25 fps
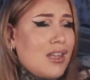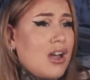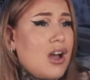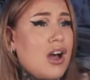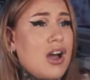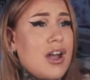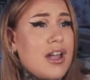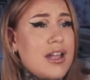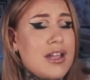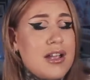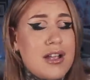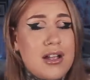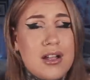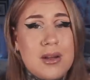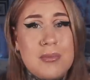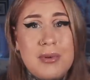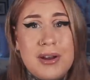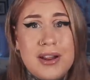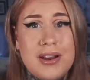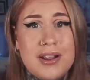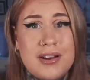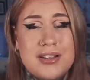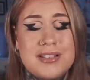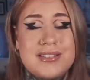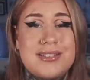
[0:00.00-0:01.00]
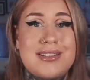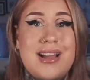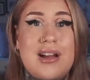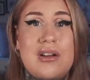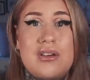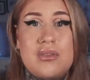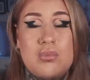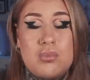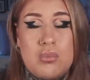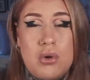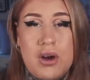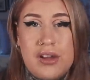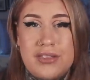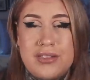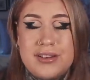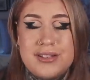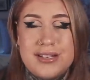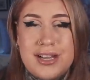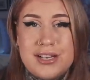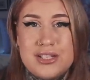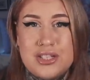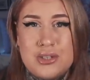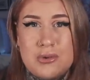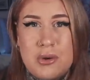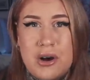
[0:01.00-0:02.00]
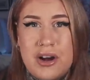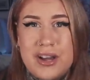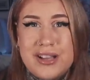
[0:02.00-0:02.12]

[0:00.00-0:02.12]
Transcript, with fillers: I completely understand why the tattoo